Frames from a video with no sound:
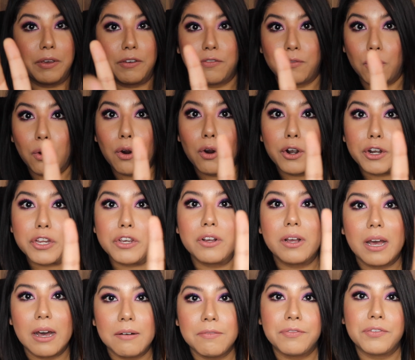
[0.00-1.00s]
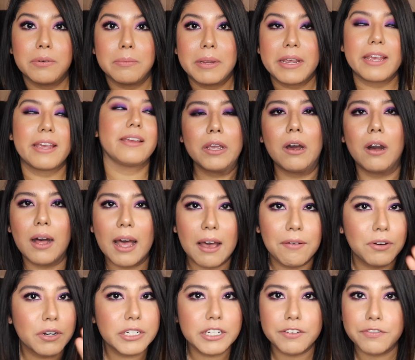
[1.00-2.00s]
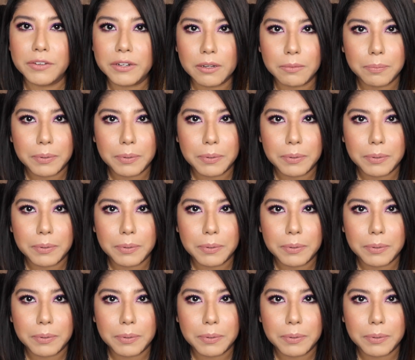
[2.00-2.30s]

Before you come for me, we all have our different